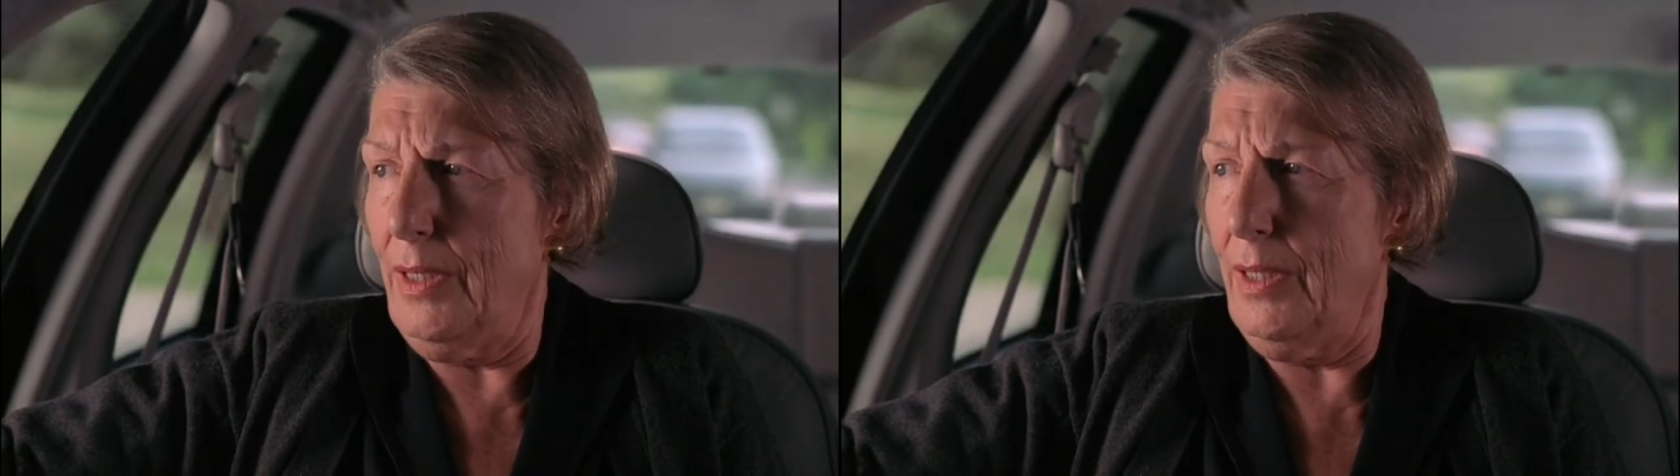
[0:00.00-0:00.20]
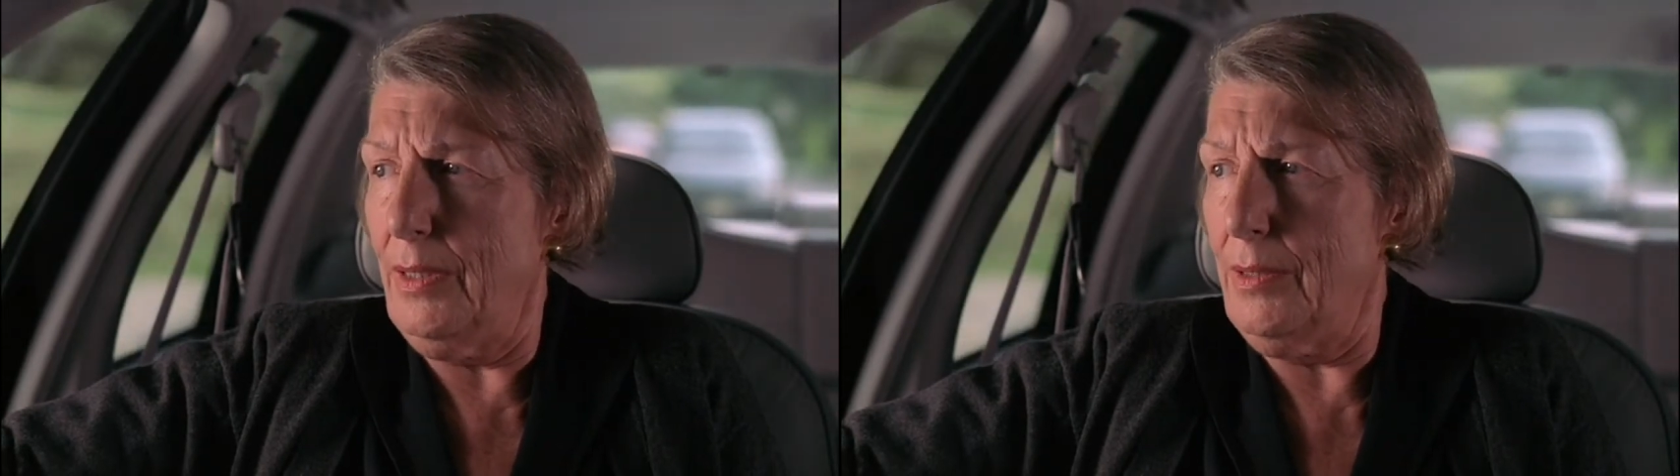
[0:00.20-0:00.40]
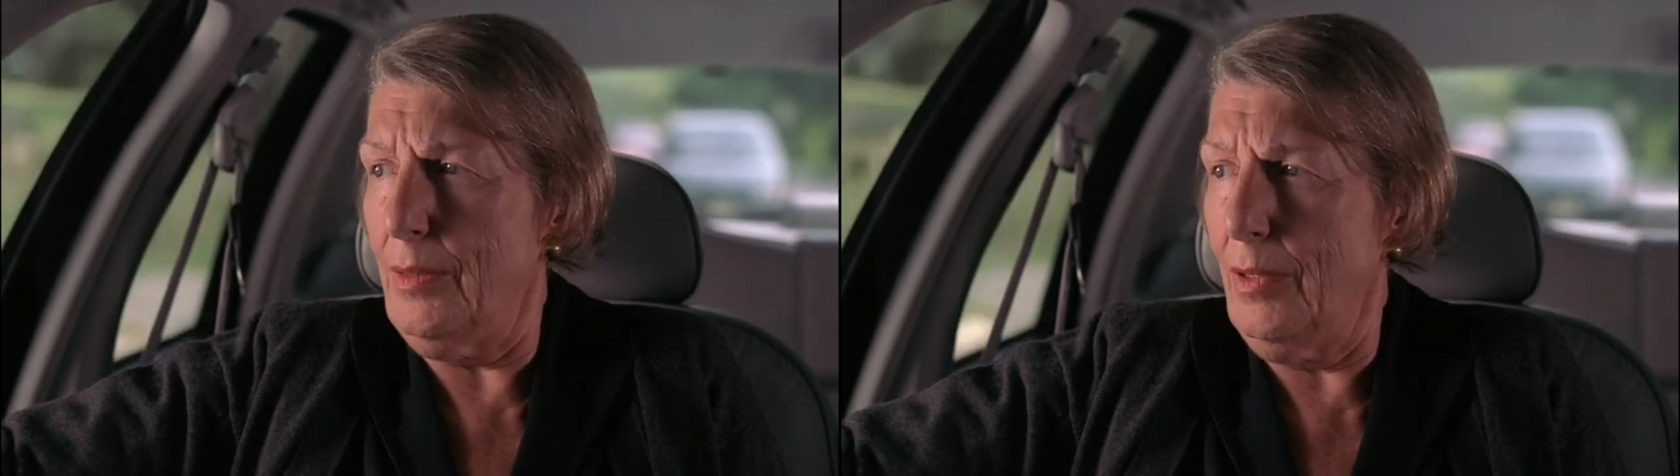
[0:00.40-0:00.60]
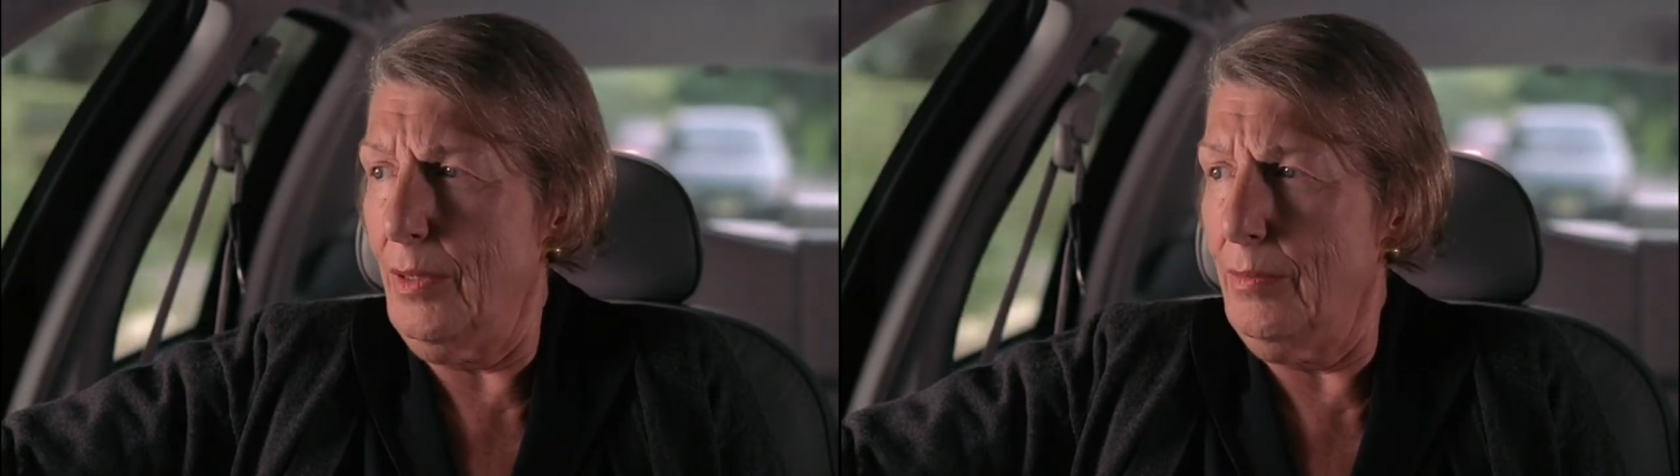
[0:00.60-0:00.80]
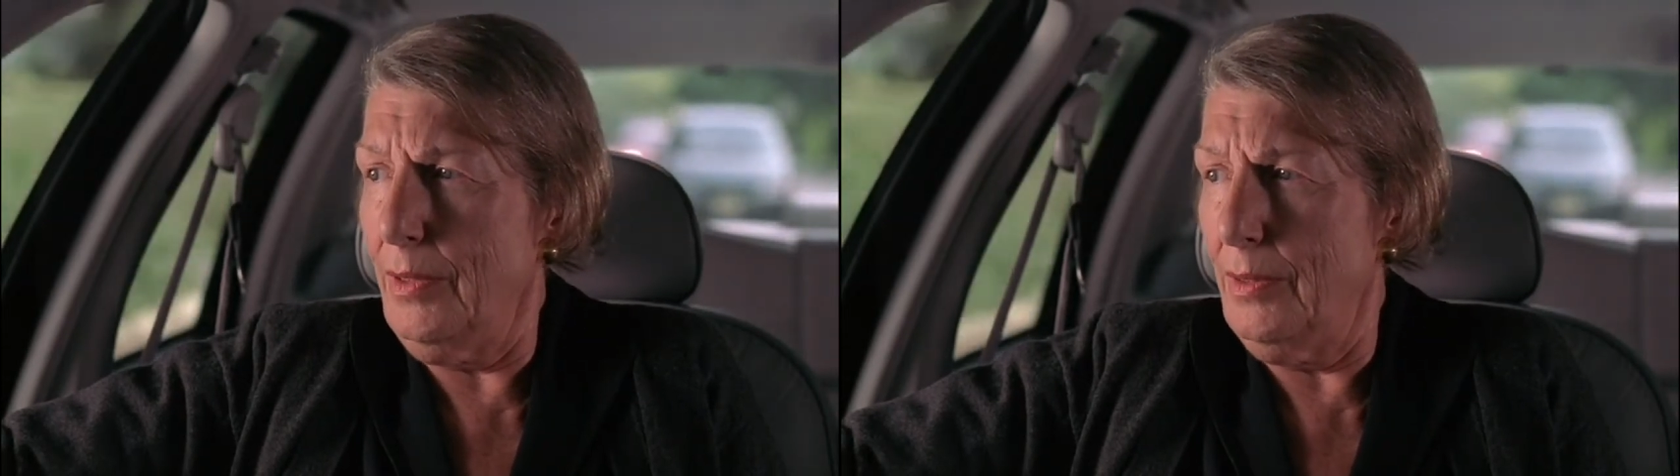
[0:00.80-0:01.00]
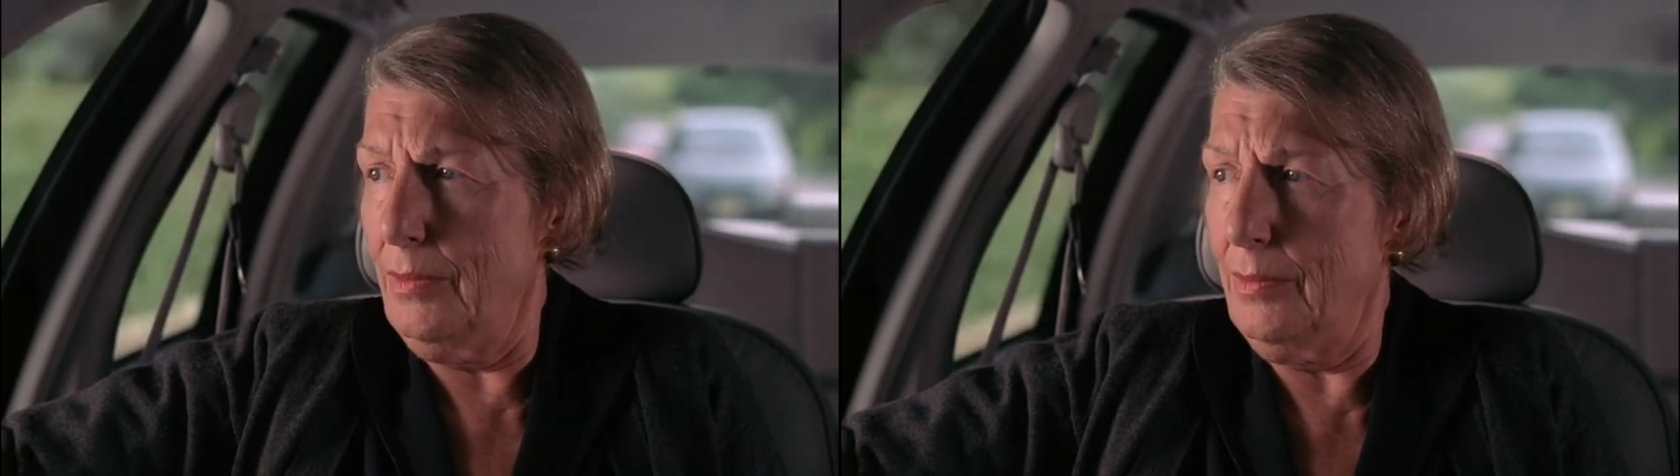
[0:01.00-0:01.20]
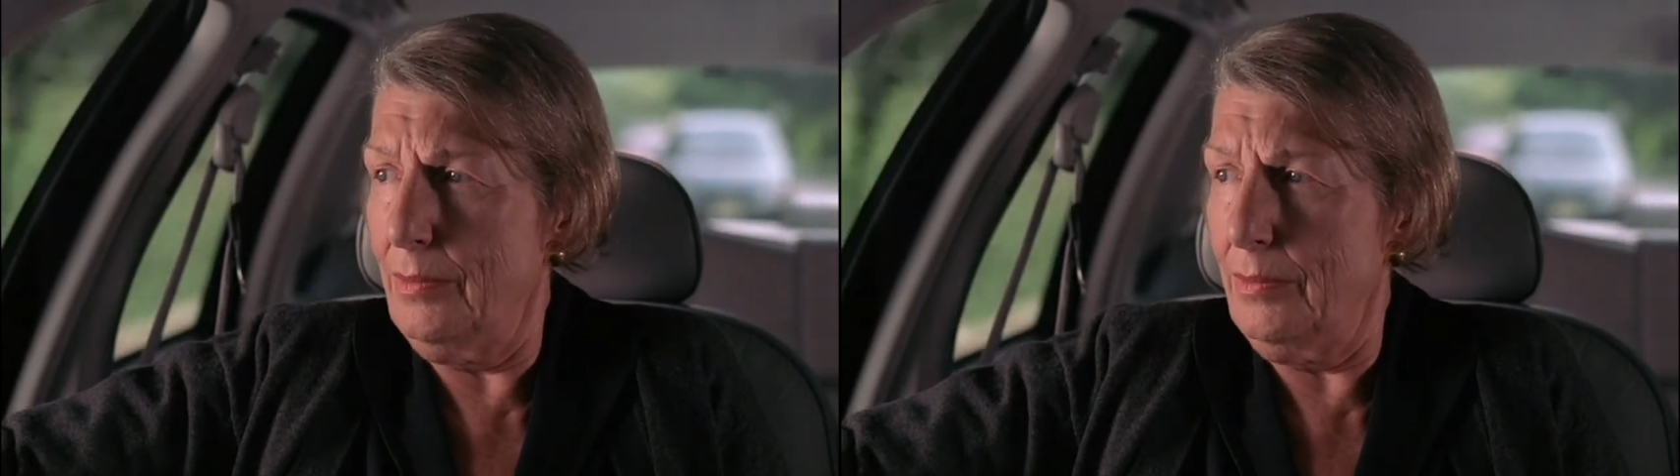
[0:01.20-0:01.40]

cares about me. These